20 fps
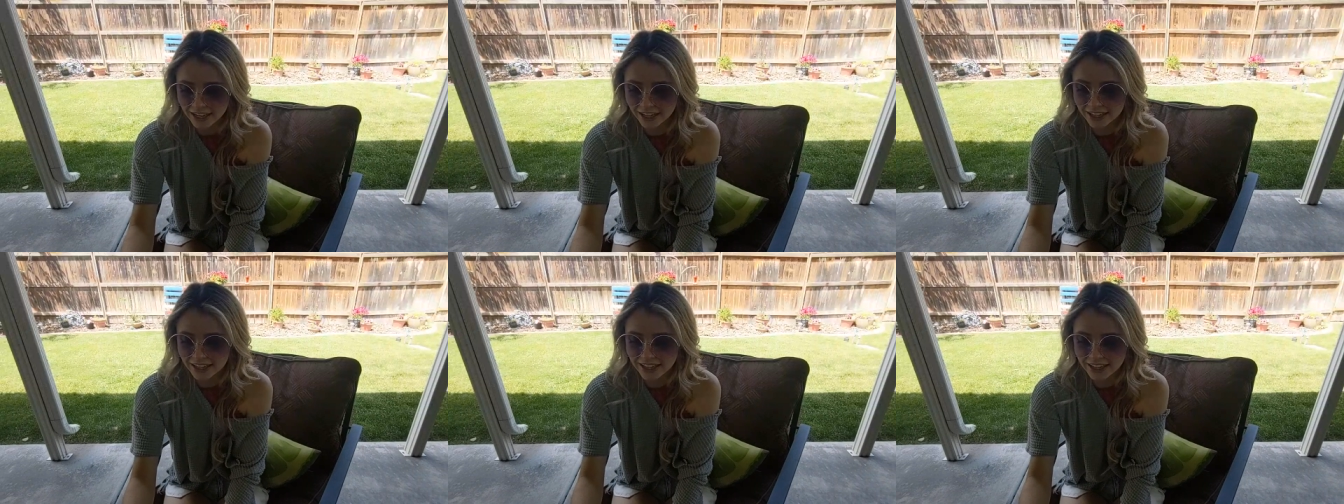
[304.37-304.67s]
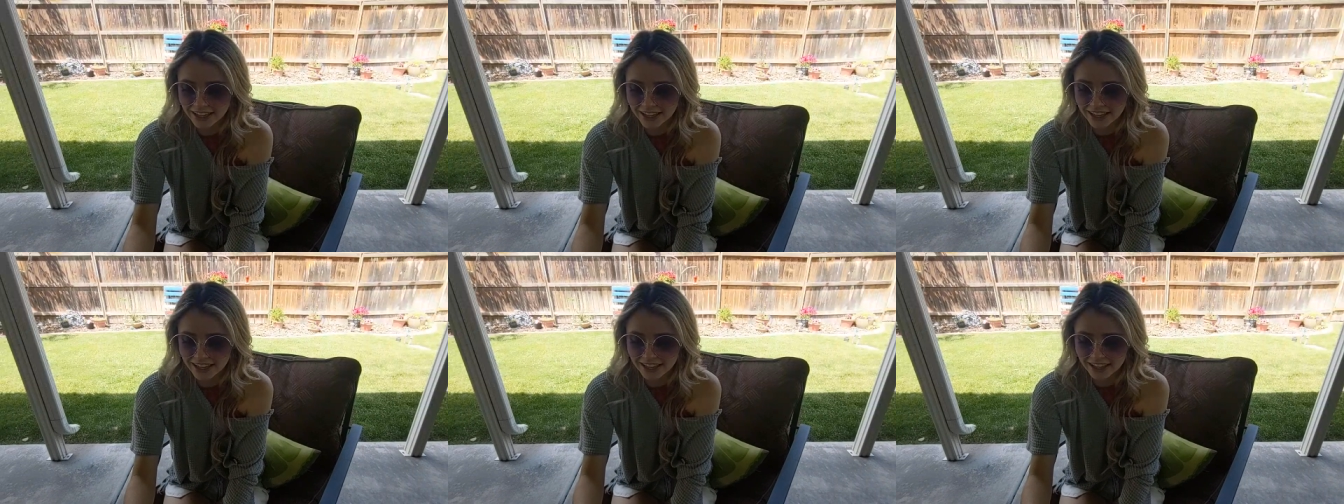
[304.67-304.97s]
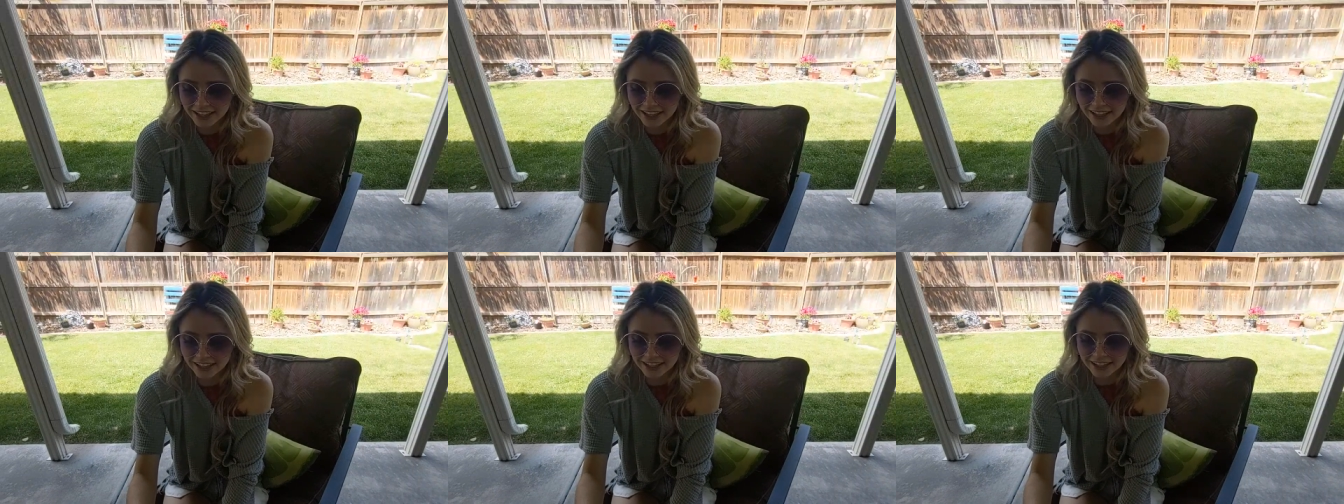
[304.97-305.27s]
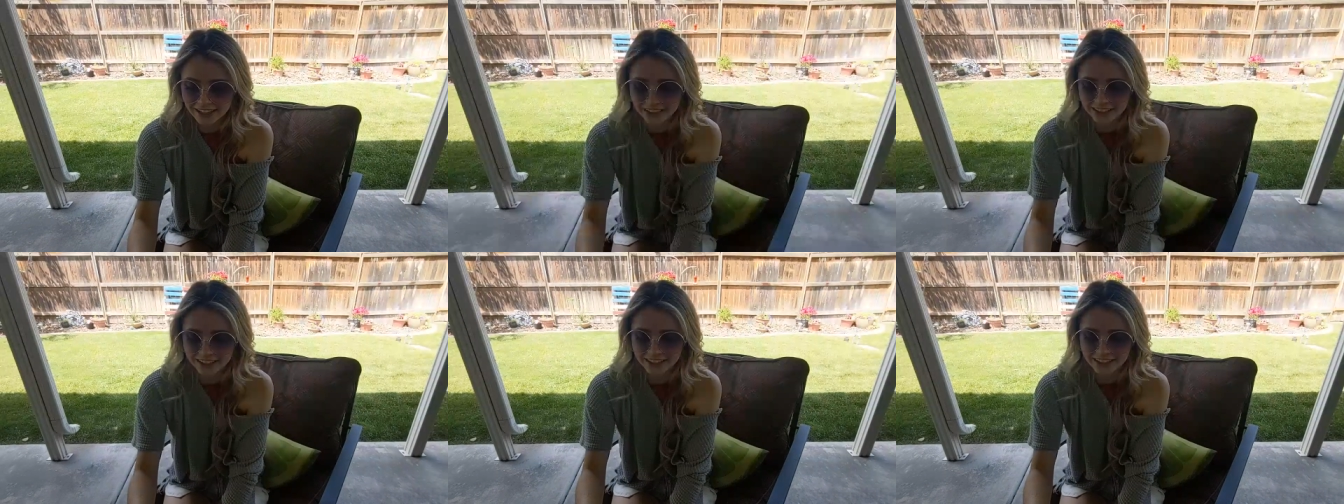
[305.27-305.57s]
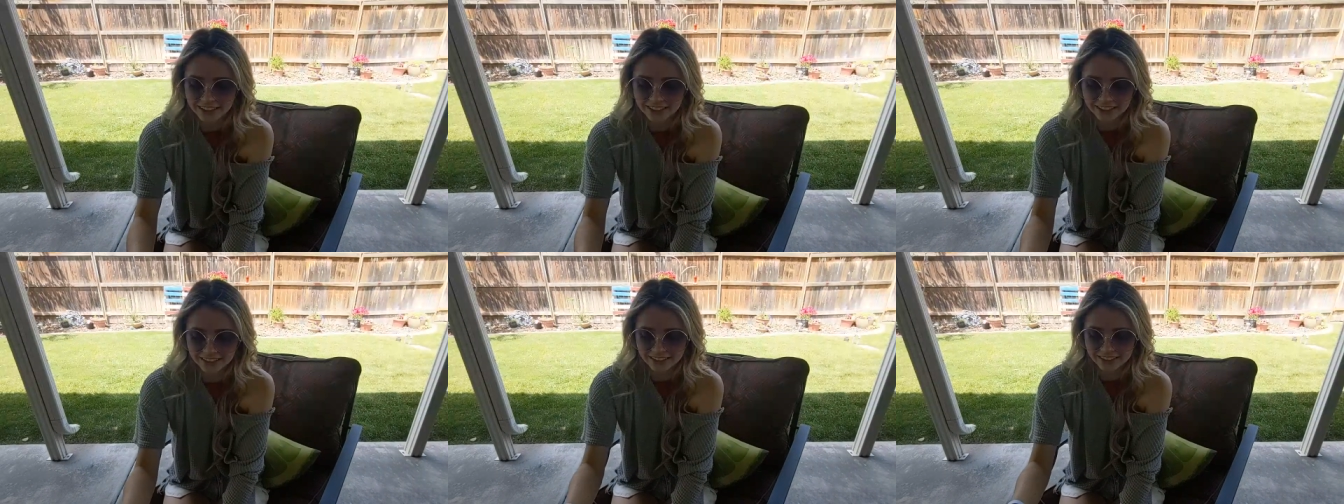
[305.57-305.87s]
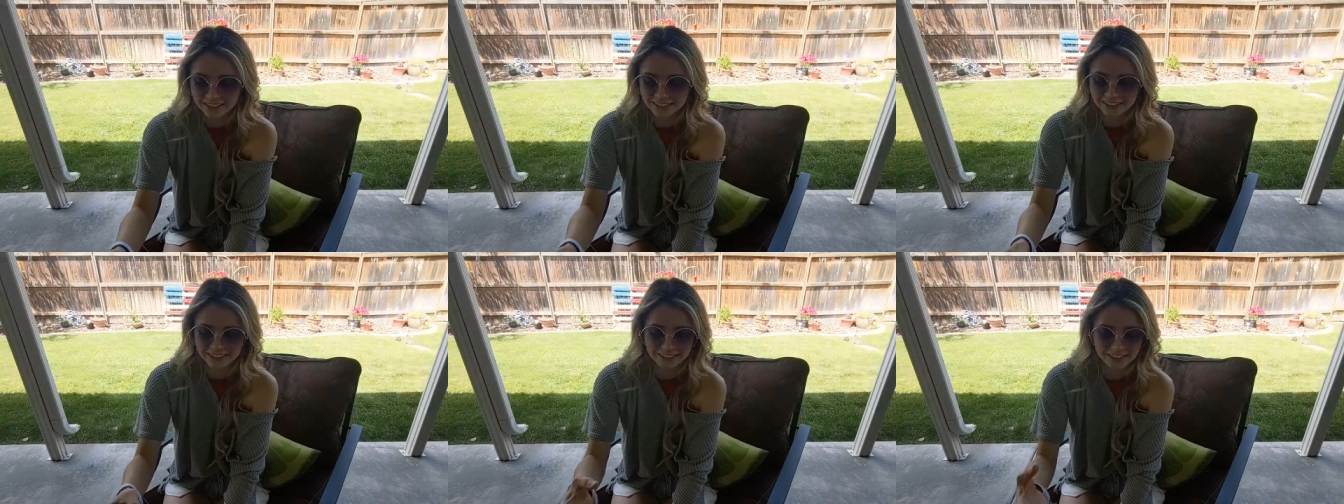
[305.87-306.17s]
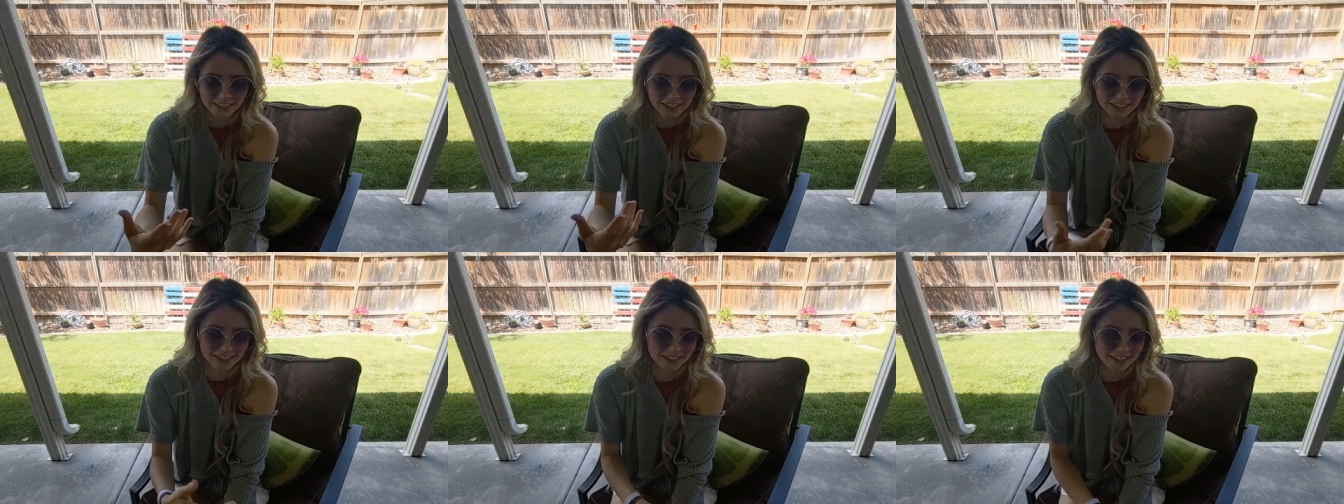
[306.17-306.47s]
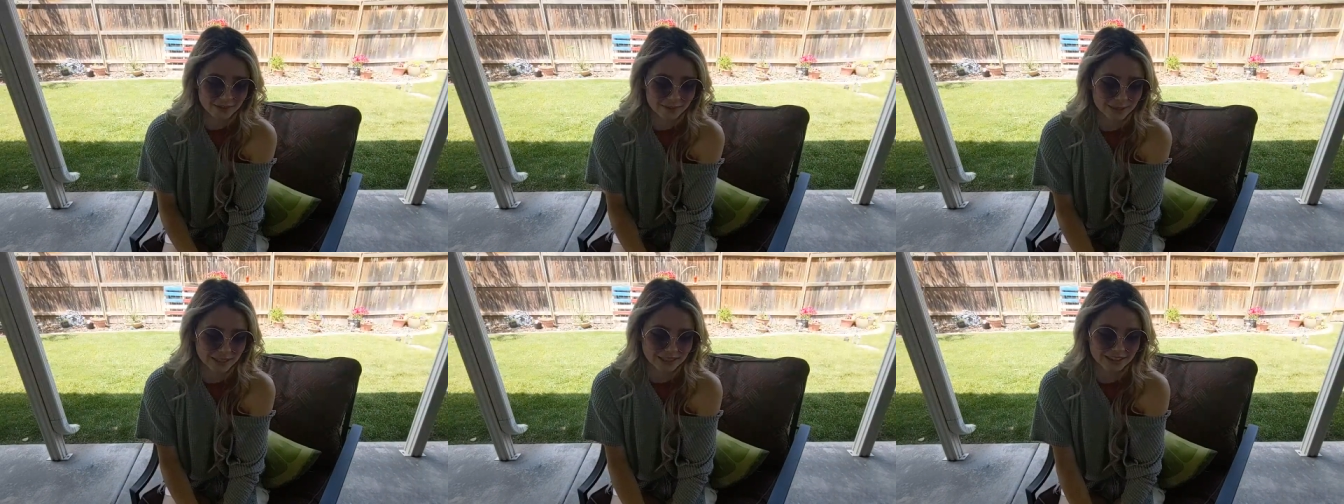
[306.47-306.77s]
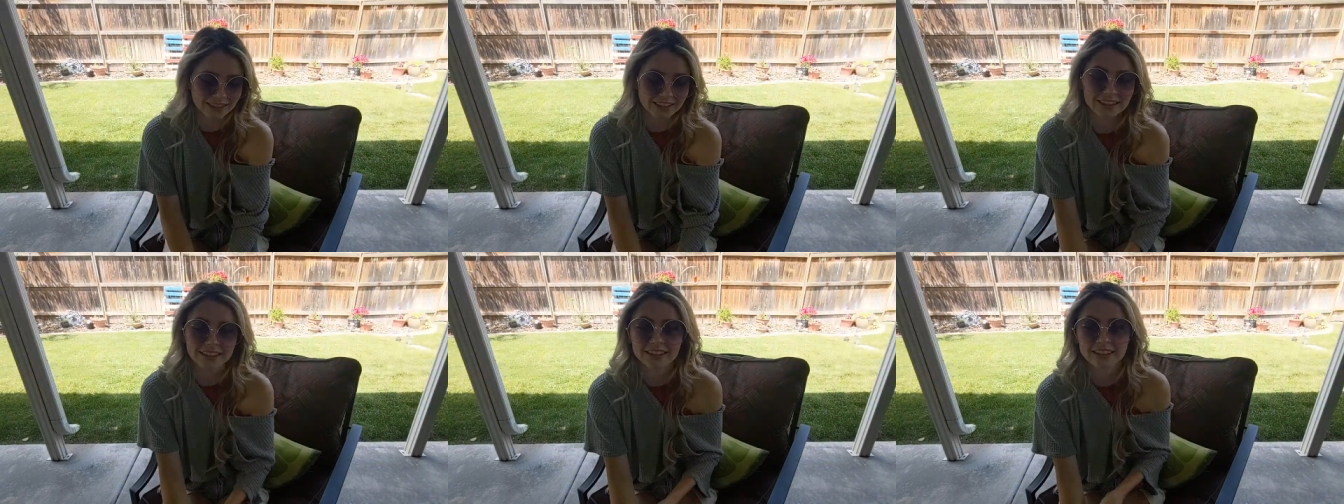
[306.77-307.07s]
I, uh, yeah, I mean,